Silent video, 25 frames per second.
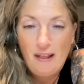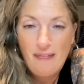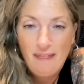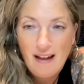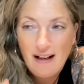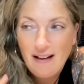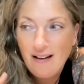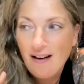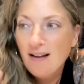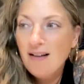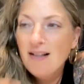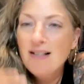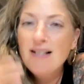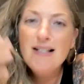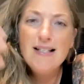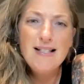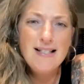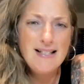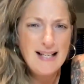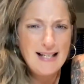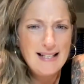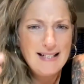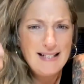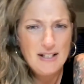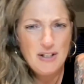and then
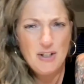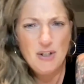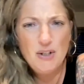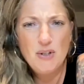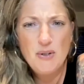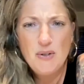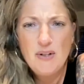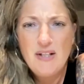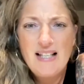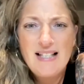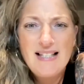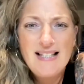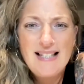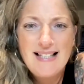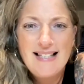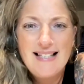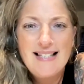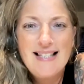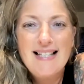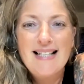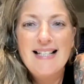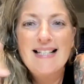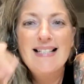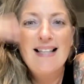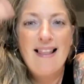say, did you do this, this,
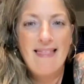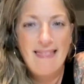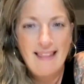and this?